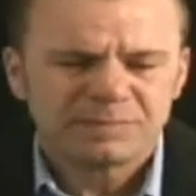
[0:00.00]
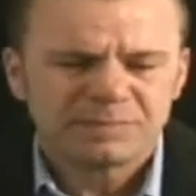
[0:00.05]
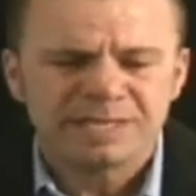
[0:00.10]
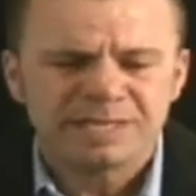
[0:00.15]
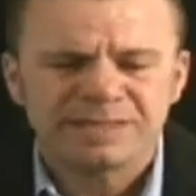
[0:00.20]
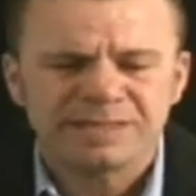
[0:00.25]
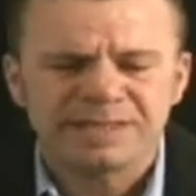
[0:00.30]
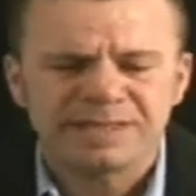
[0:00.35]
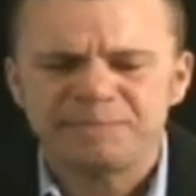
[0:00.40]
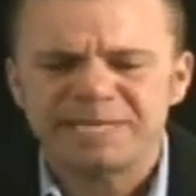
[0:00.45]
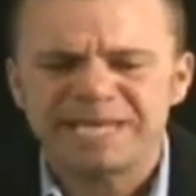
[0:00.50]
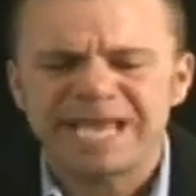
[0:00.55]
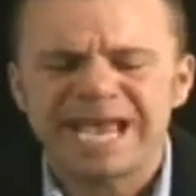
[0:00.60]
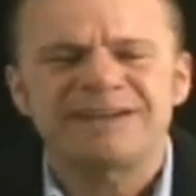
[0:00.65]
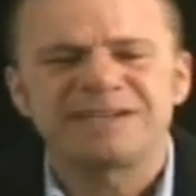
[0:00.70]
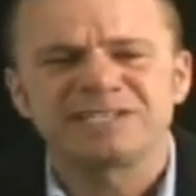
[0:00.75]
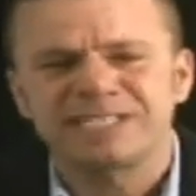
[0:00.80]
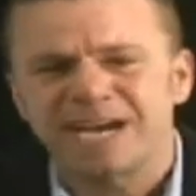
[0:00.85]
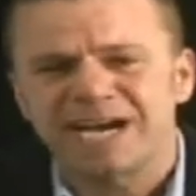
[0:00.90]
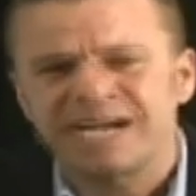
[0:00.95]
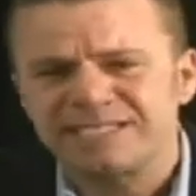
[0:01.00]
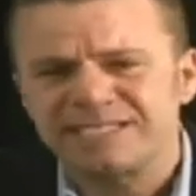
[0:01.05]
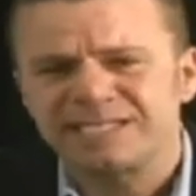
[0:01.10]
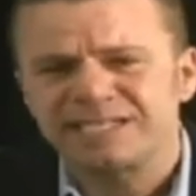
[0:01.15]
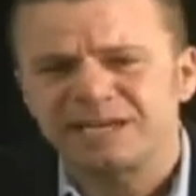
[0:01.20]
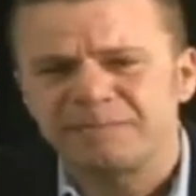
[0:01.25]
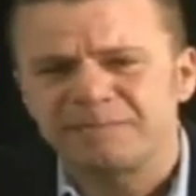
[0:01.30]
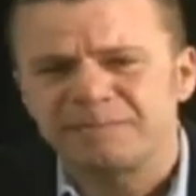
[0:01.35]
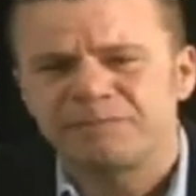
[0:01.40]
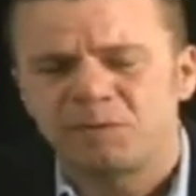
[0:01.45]
They'd be
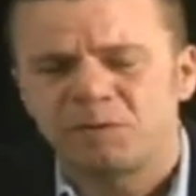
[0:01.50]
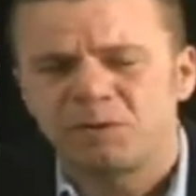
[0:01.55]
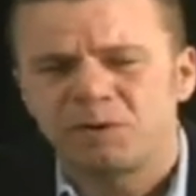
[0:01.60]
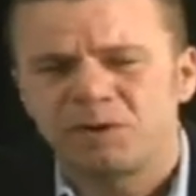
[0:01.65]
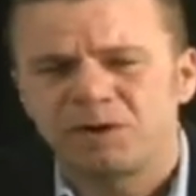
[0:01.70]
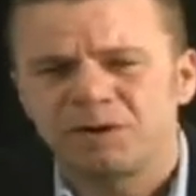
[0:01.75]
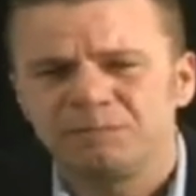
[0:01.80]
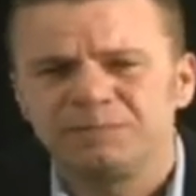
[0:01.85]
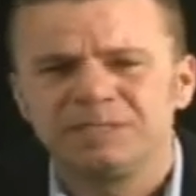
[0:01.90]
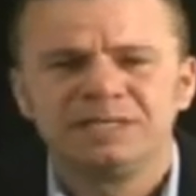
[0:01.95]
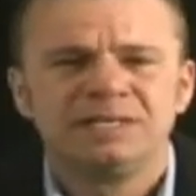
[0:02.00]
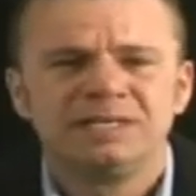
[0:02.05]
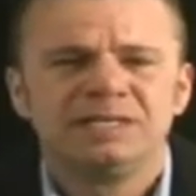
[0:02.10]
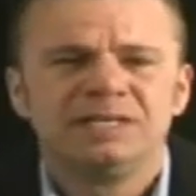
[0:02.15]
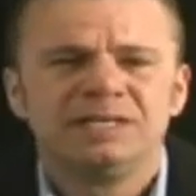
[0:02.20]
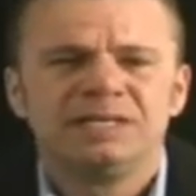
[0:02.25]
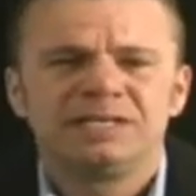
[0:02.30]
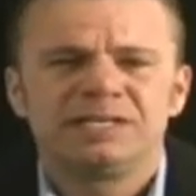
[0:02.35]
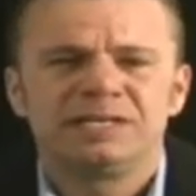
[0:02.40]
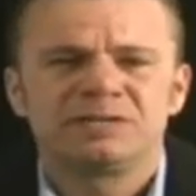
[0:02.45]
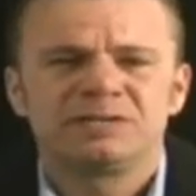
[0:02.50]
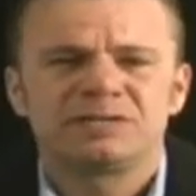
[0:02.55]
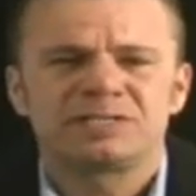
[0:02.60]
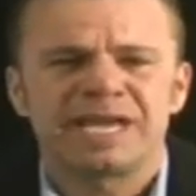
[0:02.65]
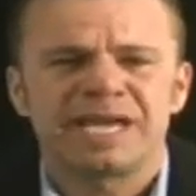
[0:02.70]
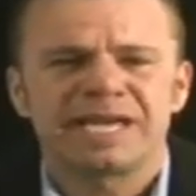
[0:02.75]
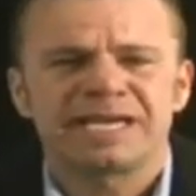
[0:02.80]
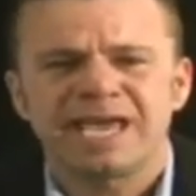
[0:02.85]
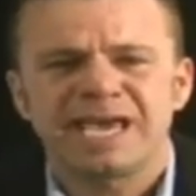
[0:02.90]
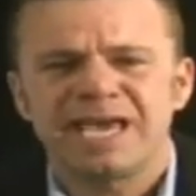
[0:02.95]
advertising on my forum,
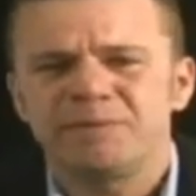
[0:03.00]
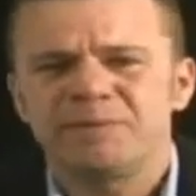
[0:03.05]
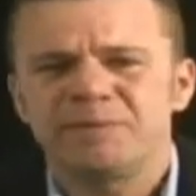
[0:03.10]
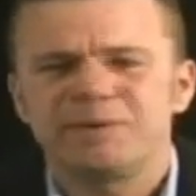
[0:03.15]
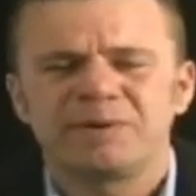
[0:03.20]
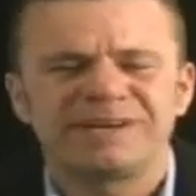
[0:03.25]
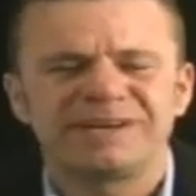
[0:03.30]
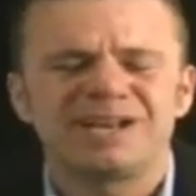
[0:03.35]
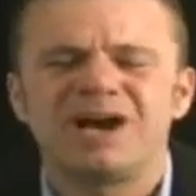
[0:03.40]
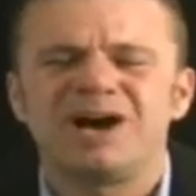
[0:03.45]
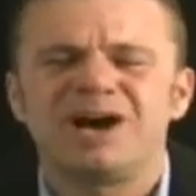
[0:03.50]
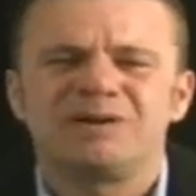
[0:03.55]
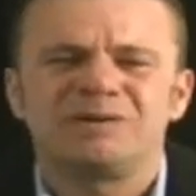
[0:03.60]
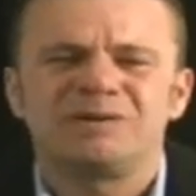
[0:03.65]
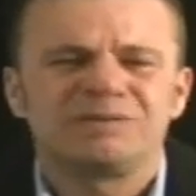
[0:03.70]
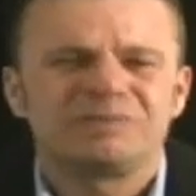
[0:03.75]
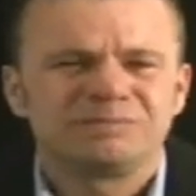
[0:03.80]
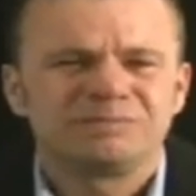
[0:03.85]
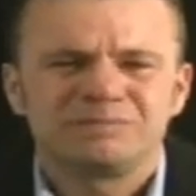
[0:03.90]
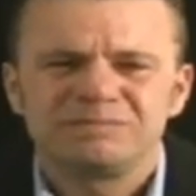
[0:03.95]
saying, hey, no.